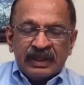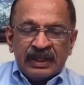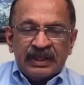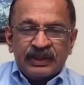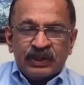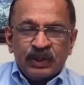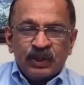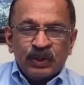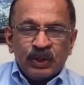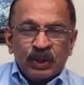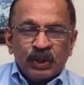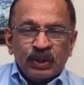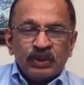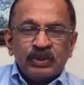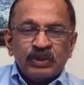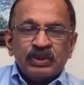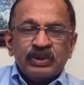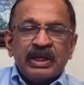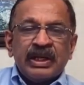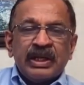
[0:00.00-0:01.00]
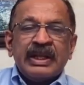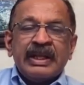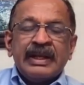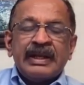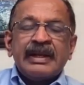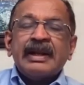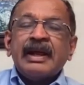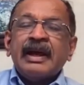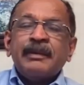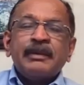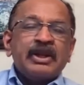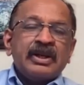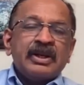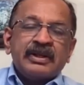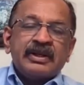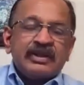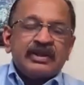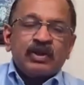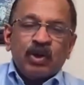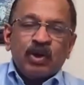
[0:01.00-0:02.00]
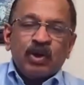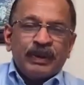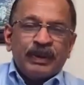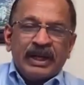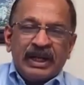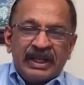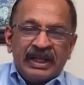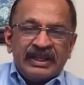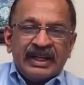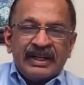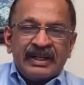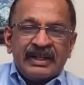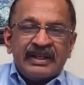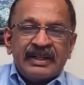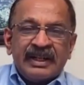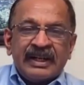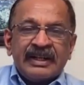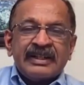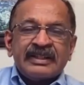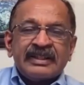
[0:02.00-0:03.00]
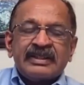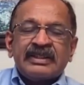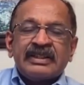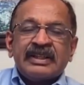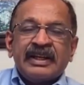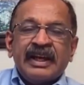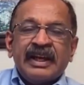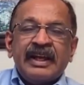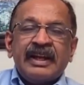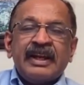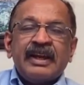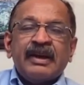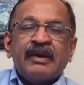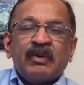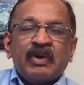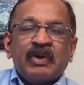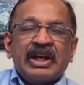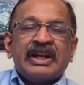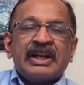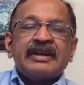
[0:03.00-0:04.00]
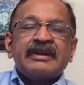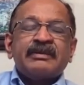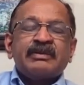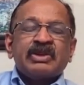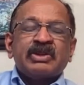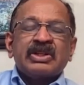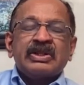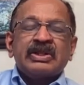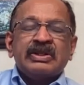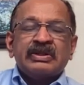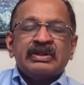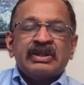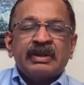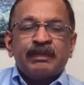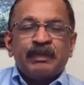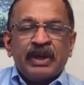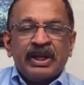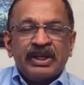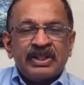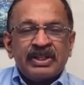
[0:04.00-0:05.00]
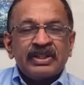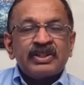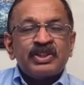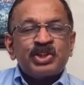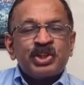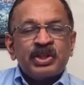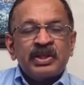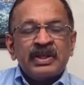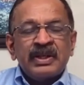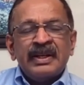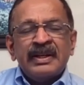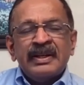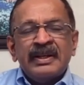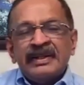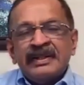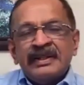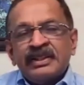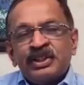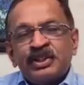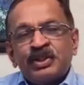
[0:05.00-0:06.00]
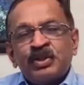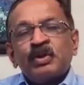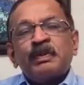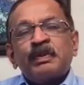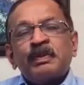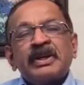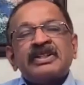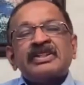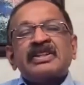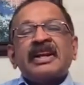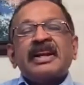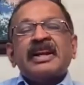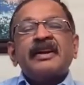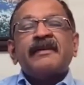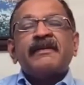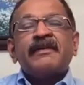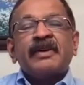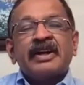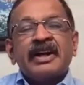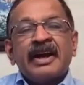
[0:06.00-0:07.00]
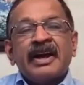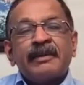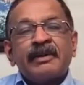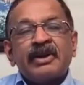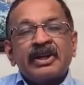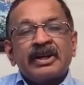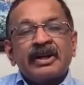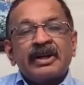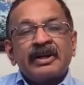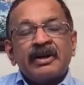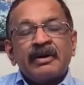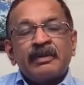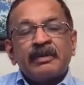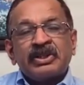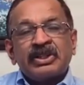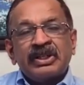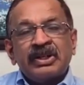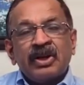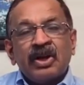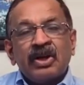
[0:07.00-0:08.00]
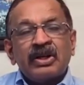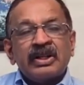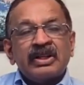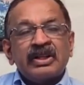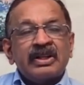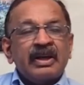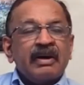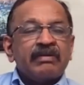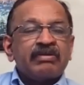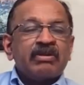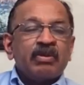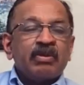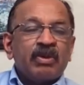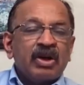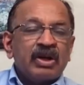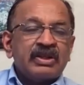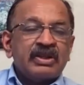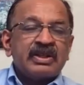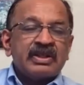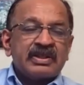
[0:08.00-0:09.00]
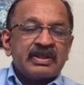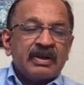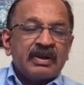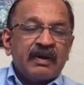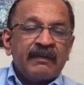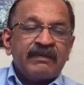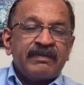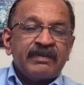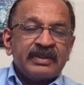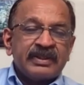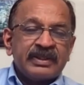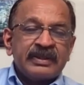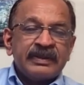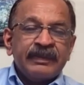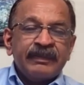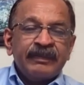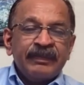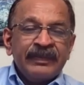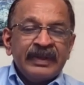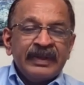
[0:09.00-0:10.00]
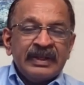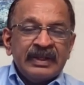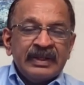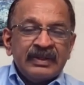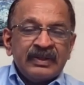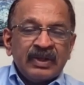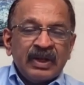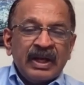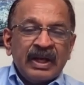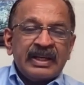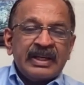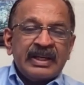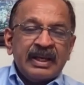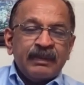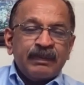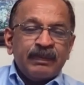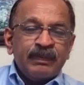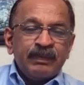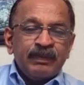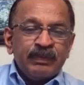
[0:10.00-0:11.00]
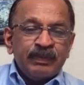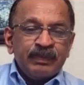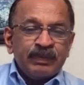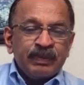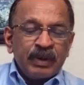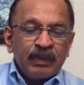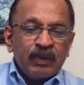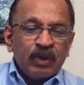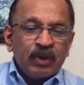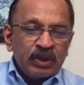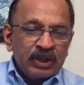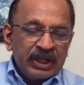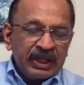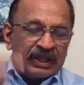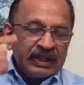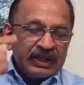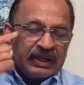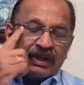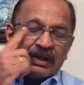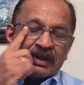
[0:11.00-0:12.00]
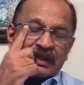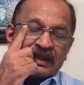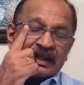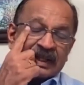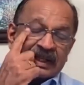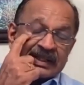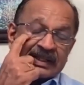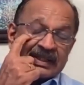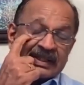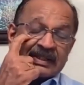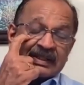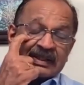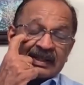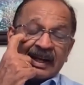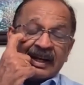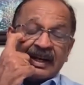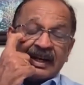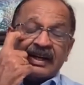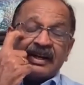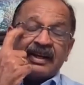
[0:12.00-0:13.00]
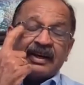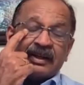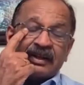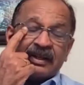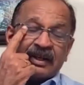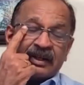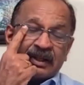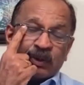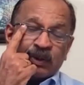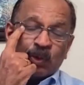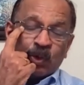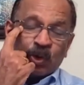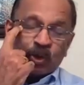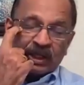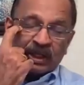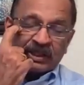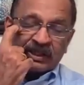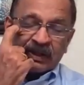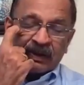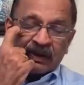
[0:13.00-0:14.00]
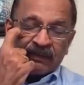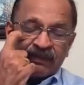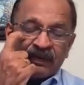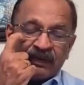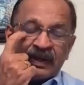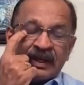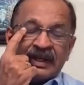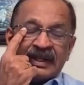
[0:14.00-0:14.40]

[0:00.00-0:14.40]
as you know. It's globally that is the area where the patients should be screened for diabetic retinopathy, not in the ophthalmologist's office. So I keep promoting this idea that the onus of